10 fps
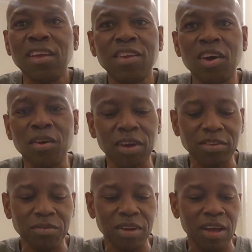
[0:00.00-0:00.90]
No, I
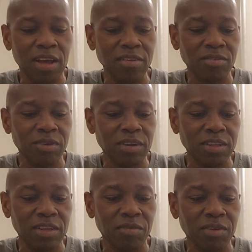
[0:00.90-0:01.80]
do not do
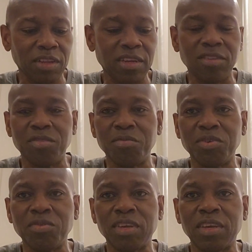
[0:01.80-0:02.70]
anything related to
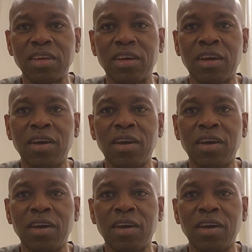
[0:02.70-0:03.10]
music.